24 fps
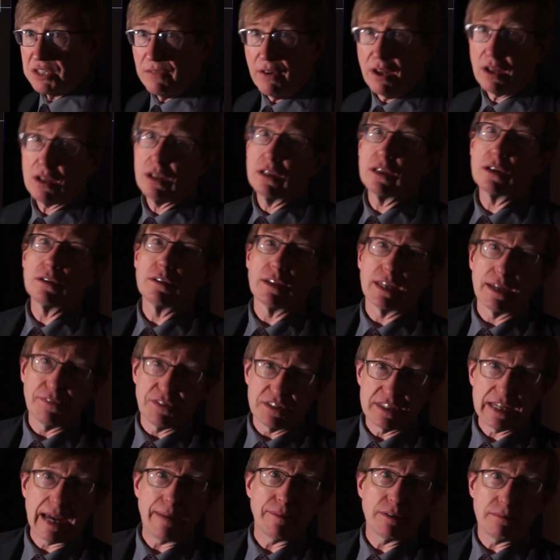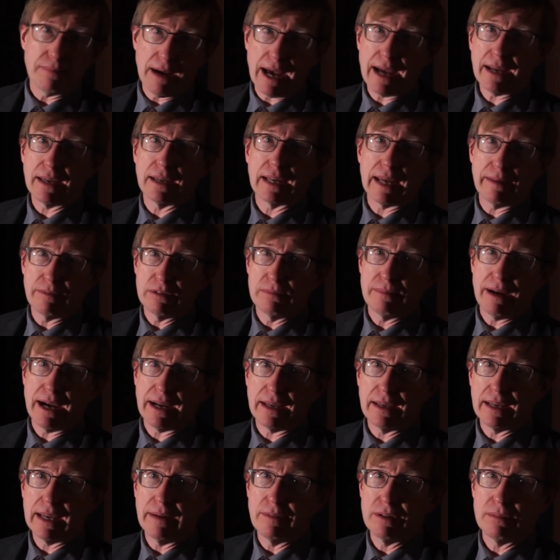of all, clearly, if it's coming back and coming back
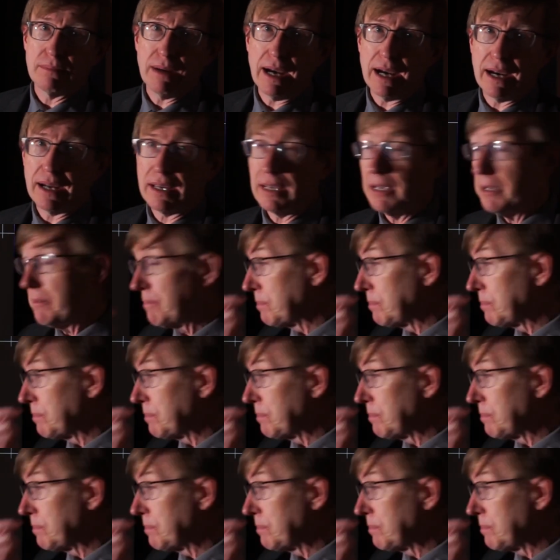and coming back,